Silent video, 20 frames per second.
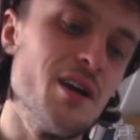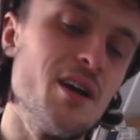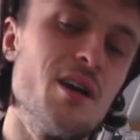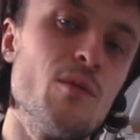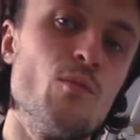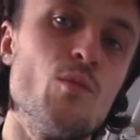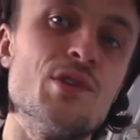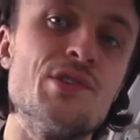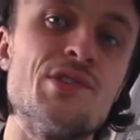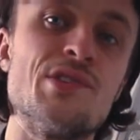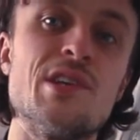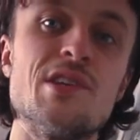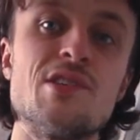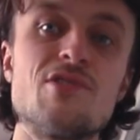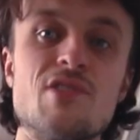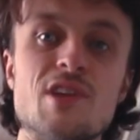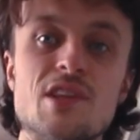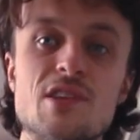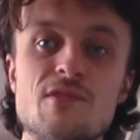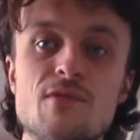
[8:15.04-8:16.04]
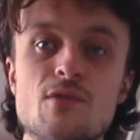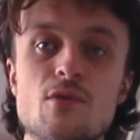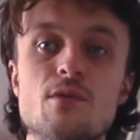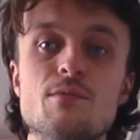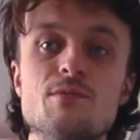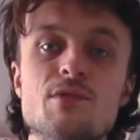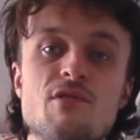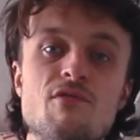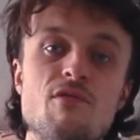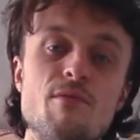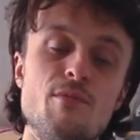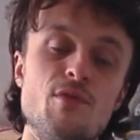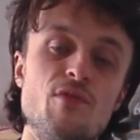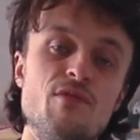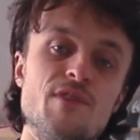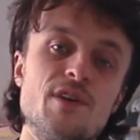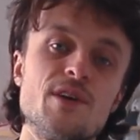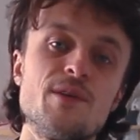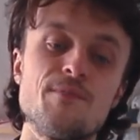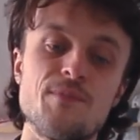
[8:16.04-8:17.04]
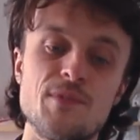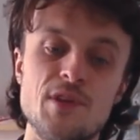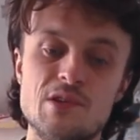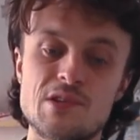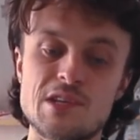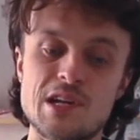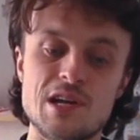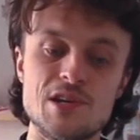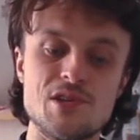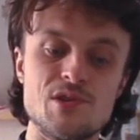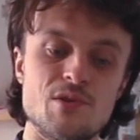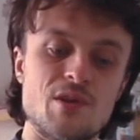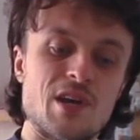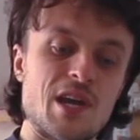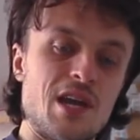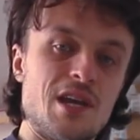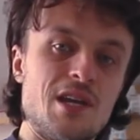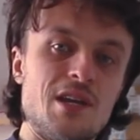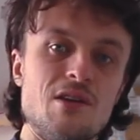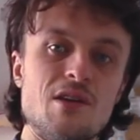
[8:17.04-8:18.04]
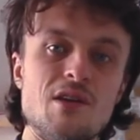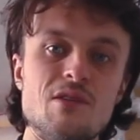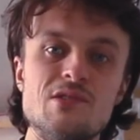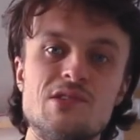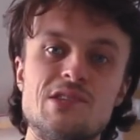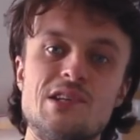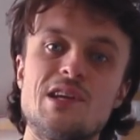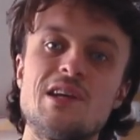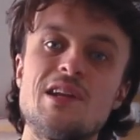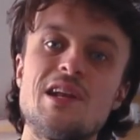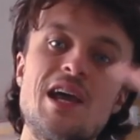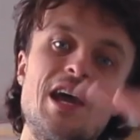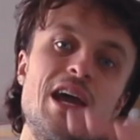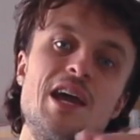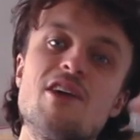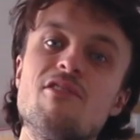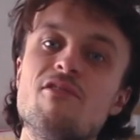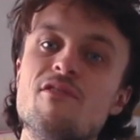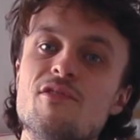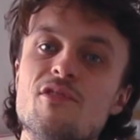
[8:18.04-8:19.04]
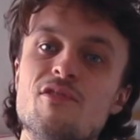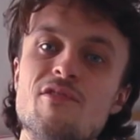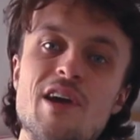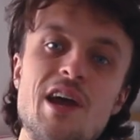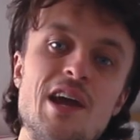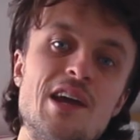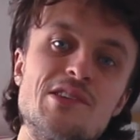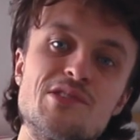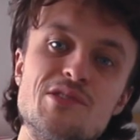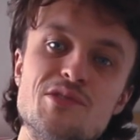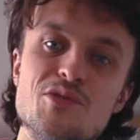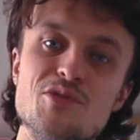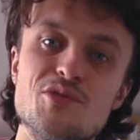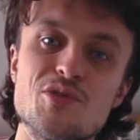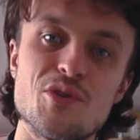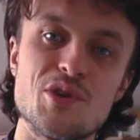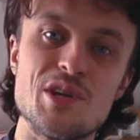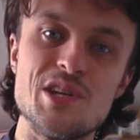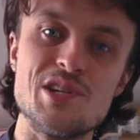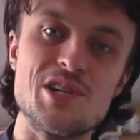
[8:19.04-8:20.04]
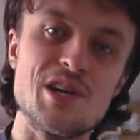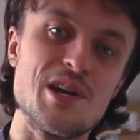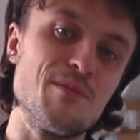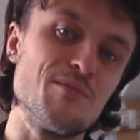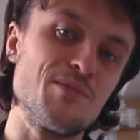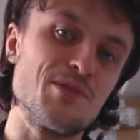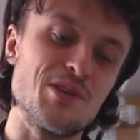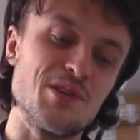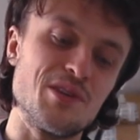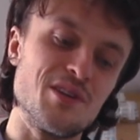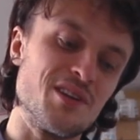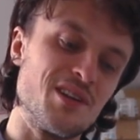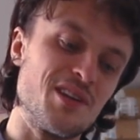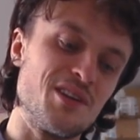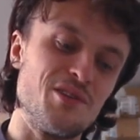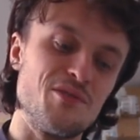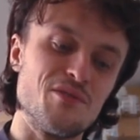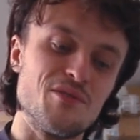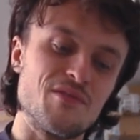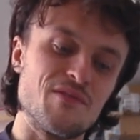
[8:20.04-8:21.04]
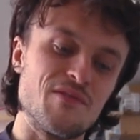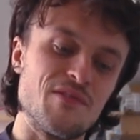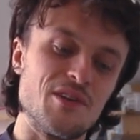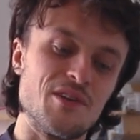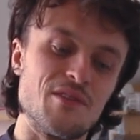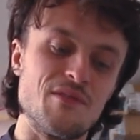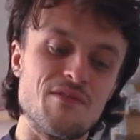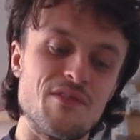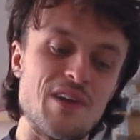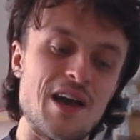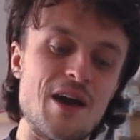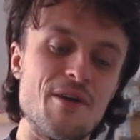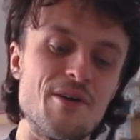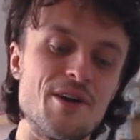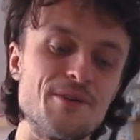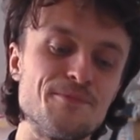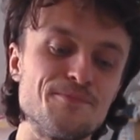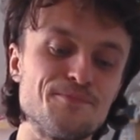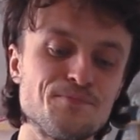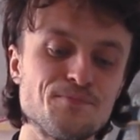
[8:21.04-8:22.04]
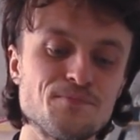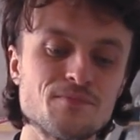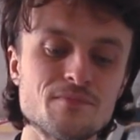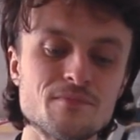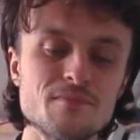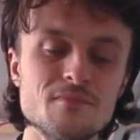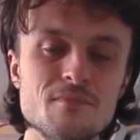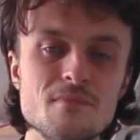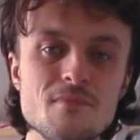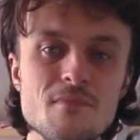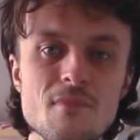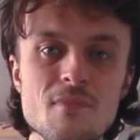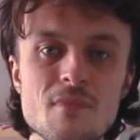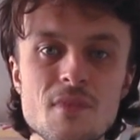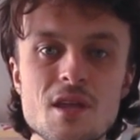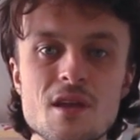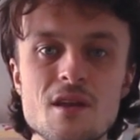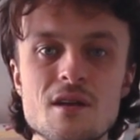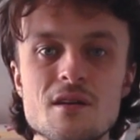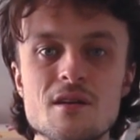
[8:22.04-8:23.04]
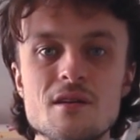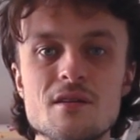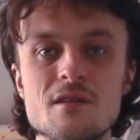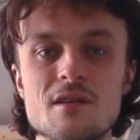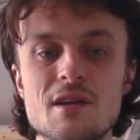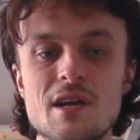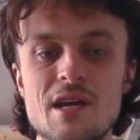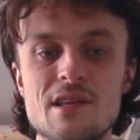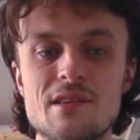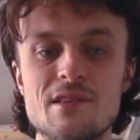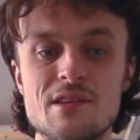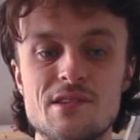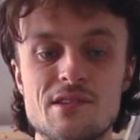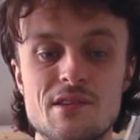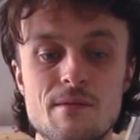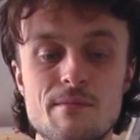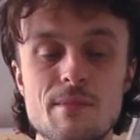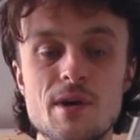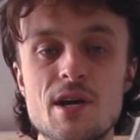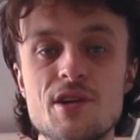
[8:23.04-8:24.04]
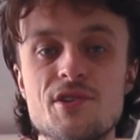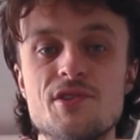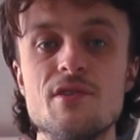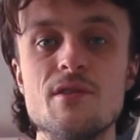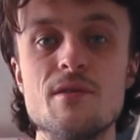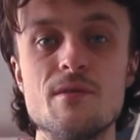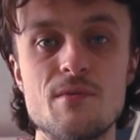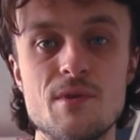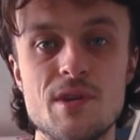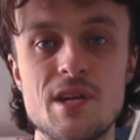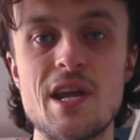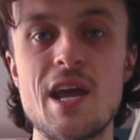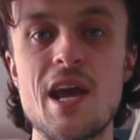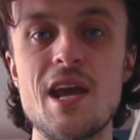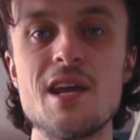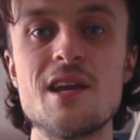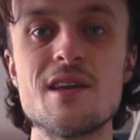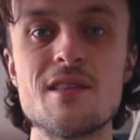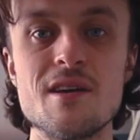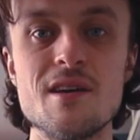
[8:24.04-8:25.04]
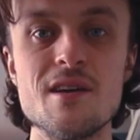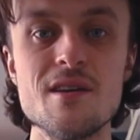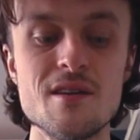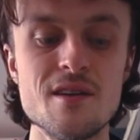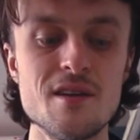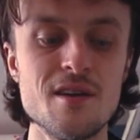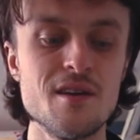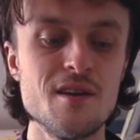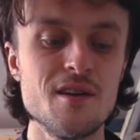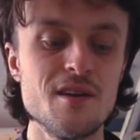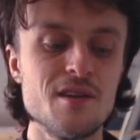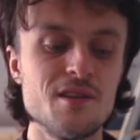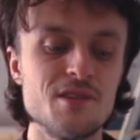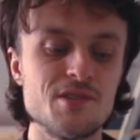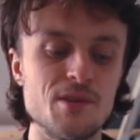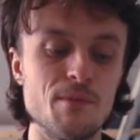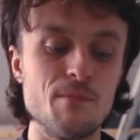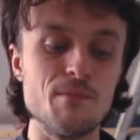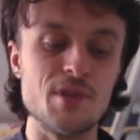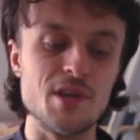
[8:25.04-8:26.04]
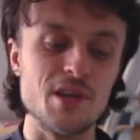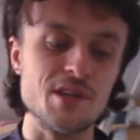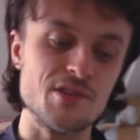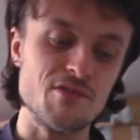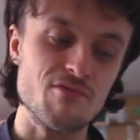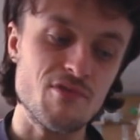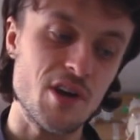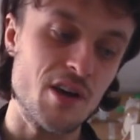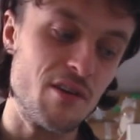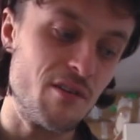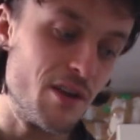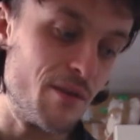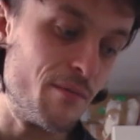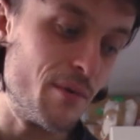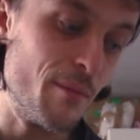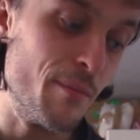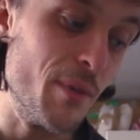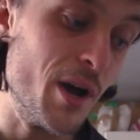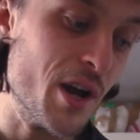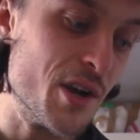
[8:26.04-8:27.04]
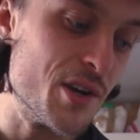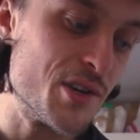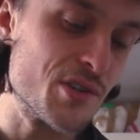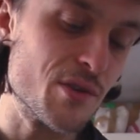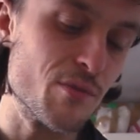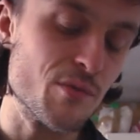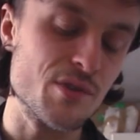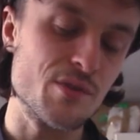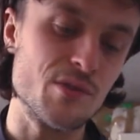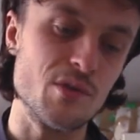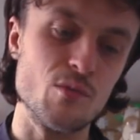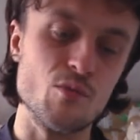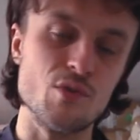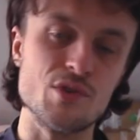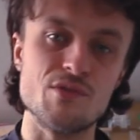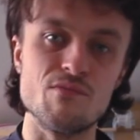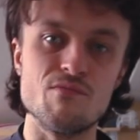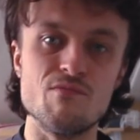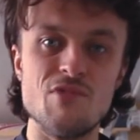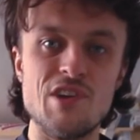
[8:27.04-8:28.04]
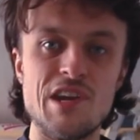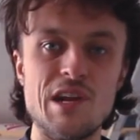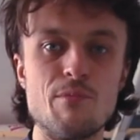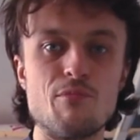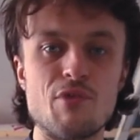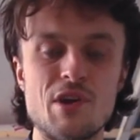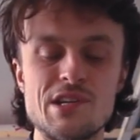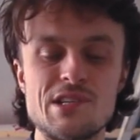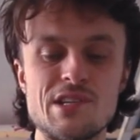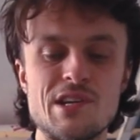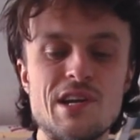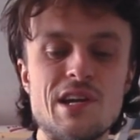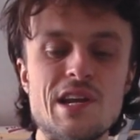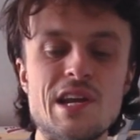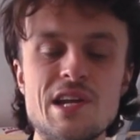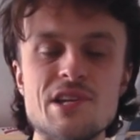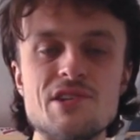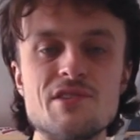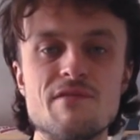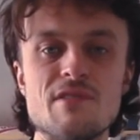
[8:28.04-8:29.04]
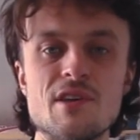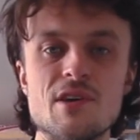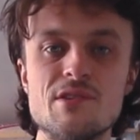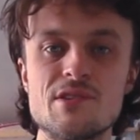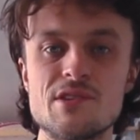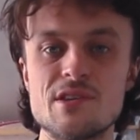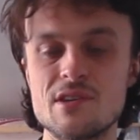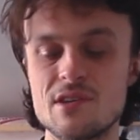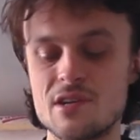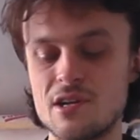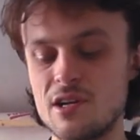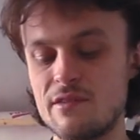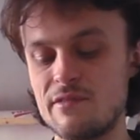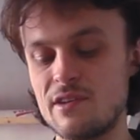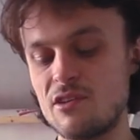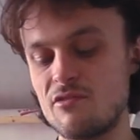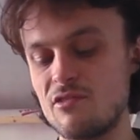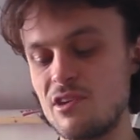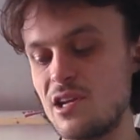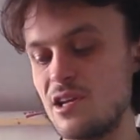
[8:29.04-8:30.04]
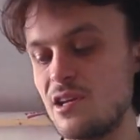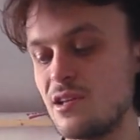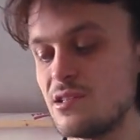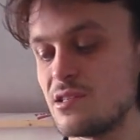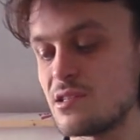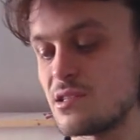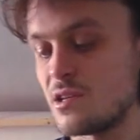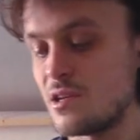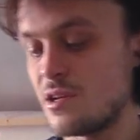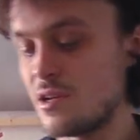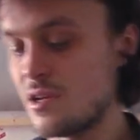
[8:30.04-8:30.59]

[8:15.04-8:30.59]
And once it's transformed, you remove it, you slice your cake, you don't see a layer of your eggs and your chalky chips and your kind of flour. There's an emergent cake there. Some things emerged that wasn't really present in each of those kind of ingredients.